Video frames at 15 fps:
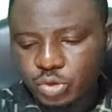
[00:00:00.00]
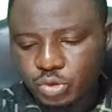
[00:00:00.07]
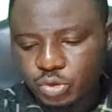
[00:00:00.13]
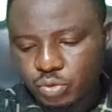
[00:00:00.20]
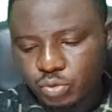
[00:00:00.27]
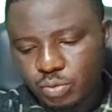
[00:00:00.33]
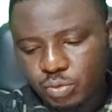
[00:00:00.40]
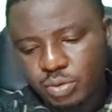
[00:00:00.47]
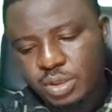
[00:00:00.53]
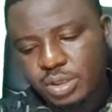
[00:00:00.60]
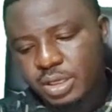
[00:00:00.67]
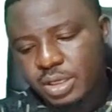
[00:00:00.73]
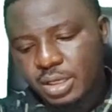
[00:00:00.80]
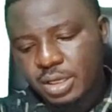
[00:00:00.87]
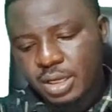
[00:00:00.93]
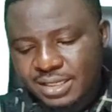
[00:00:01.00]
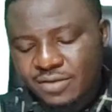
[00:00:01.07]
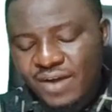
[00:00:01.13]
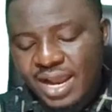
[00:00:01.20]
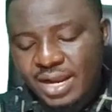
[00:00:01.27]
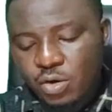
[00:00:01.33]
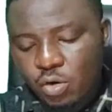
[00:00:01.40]
What do?
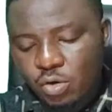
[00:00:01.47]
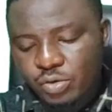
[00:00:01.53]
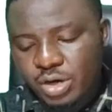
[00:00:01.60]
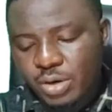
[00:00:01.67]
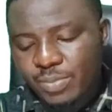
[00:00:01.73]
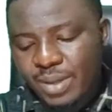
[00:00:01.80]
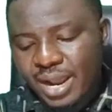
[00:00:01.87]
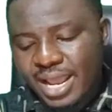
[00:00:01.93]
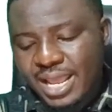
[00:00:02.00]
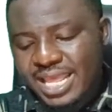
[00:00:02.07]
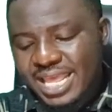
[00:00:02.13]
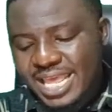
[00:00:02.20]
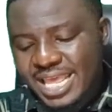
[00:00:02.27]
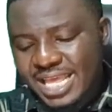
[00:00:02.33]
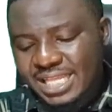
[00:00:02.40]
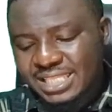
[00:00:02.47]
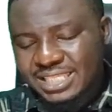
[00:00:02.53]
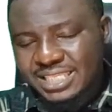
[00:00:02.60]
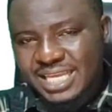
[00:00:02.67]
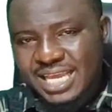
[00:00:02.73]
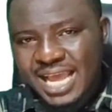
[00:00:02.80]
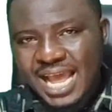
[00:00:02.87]
Divide 100 by
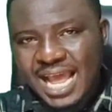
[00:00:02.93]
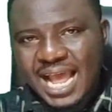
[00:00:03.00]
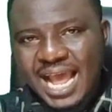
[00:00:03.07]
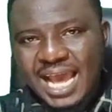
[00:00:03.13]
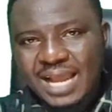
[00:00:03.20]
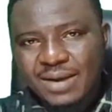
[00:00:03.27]
80